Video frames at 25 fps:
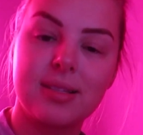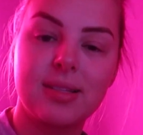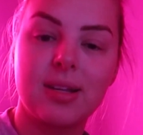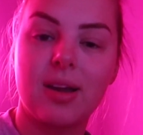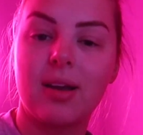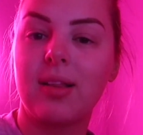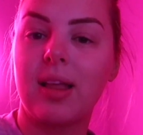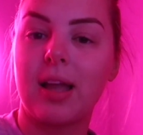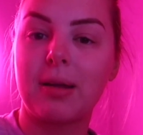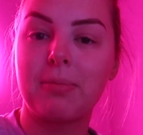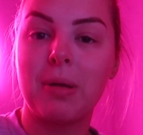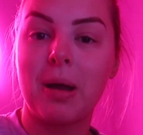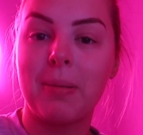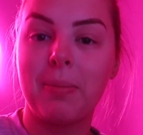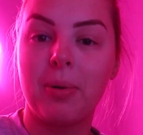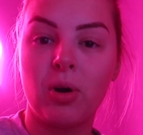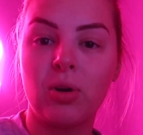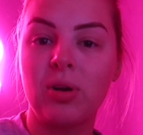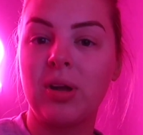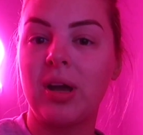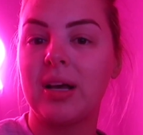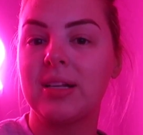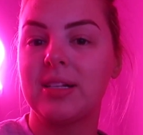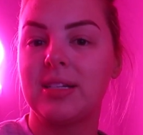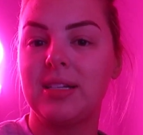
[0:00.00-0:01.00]
So like my
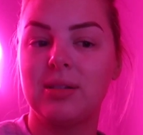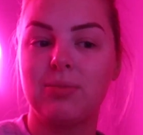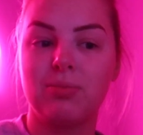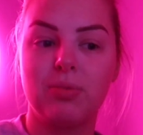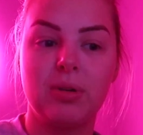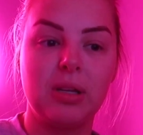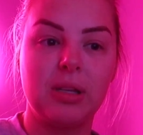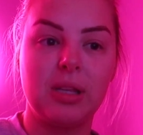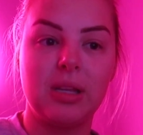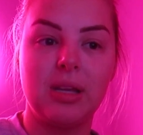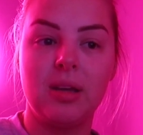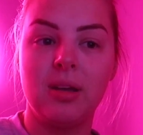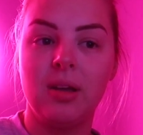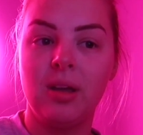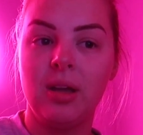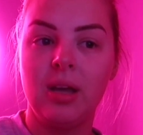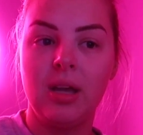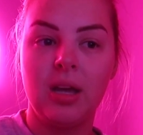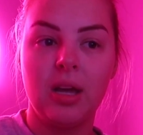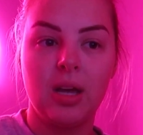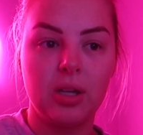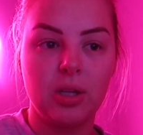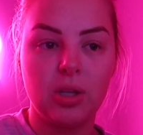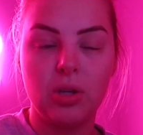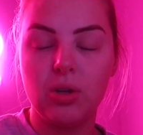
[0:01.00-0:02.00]
podcast is really
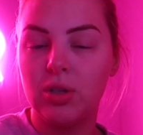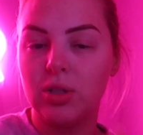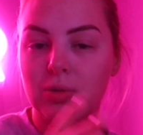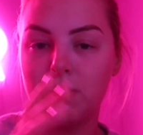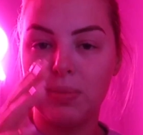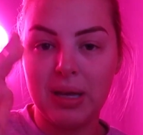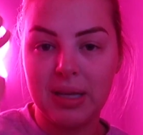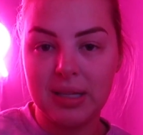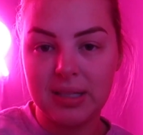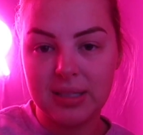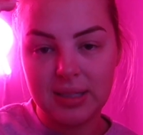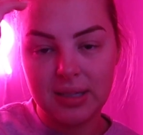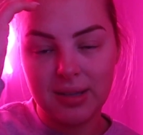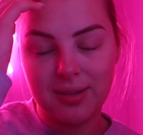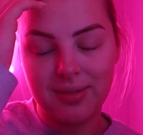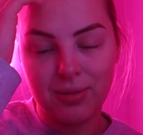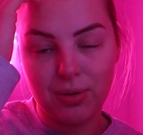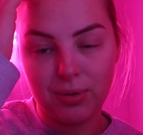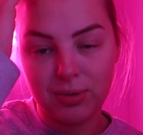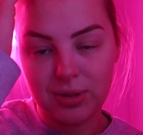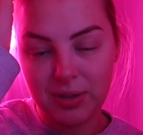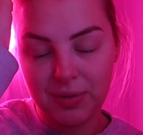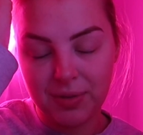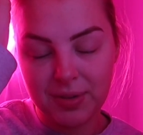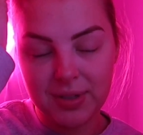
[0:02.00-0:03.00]
a huge mix of
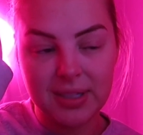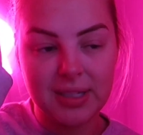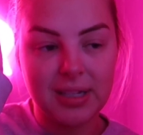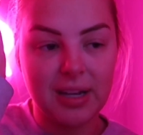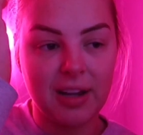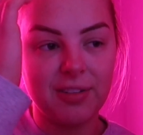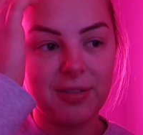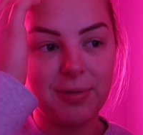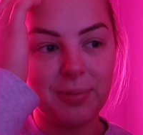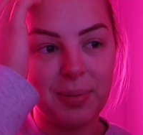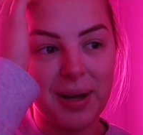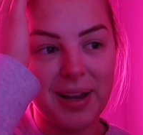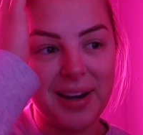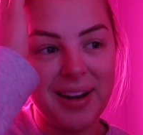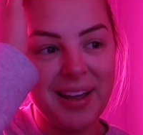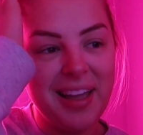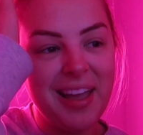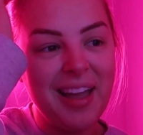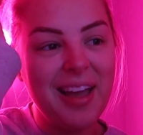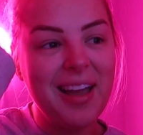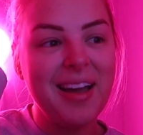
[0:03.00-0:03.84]
all different stuff, but